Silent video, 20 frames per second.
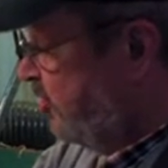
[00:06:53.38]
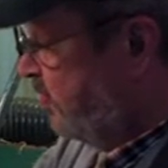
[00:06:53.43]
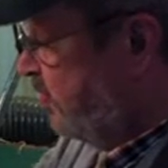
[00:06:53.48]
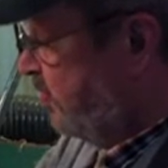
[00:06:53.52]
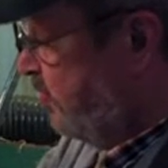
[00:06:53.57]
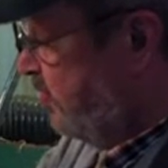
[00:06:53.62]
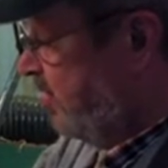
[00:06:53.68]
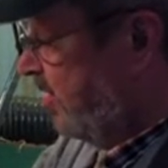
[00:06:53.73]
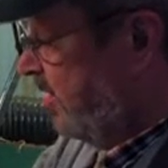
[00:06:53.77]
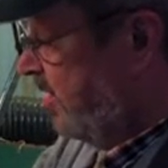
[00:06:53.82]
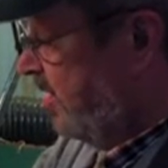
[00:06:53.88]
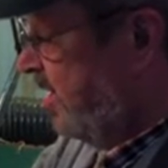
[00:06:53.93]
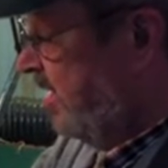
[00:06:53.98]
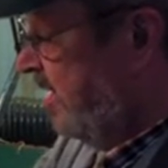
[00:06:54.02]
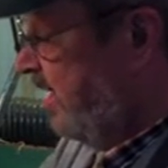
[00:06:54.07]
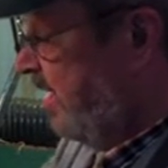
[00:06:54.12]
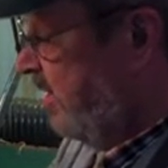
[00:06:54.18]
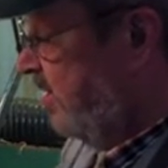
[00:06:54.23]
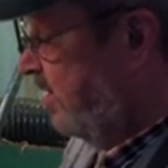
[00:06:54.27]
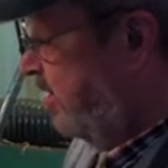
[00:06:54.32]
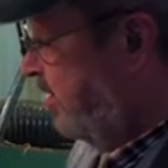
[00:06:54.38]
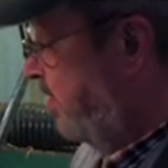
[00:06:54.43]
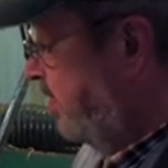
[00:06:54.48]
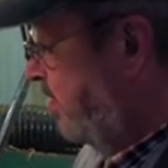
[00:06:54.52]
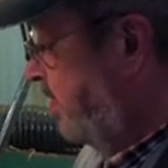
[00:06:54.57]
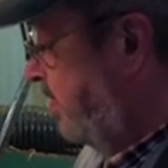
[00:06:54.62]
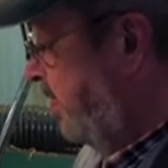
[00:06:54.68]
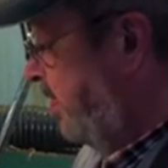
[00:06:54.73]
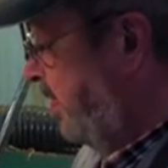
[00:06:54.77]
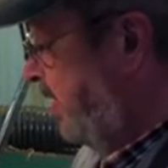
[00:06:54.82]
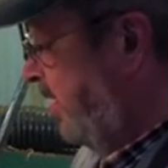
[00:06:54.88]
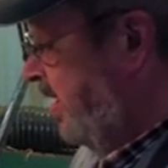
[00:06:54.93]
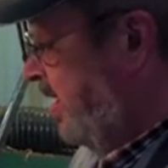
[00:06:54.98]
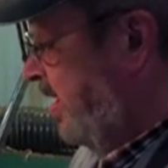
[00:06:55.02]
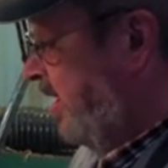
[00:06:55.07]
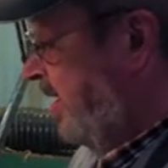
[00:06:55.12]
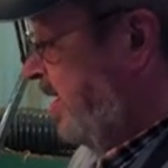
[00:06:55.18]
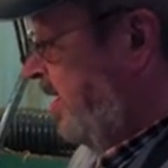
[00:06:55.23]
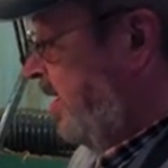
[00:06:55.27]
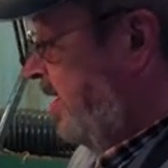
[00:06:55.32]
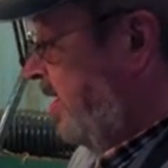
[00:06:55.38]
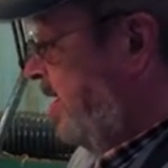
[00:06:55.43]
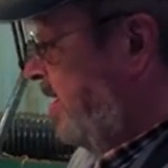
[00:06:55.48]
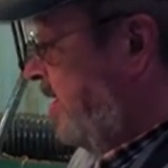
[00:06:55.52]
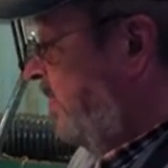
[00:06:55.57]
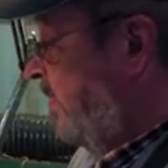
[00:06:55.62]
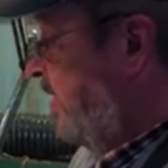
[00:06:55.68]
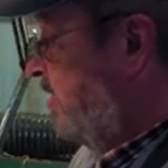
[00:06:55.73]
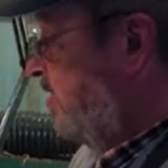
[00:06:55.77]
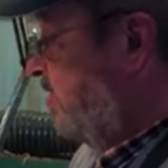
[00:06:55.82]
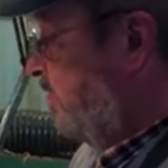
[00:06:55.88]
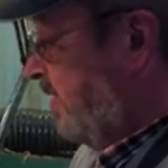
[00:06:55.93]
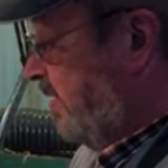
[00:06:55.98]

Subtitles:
smoother and cleaner, because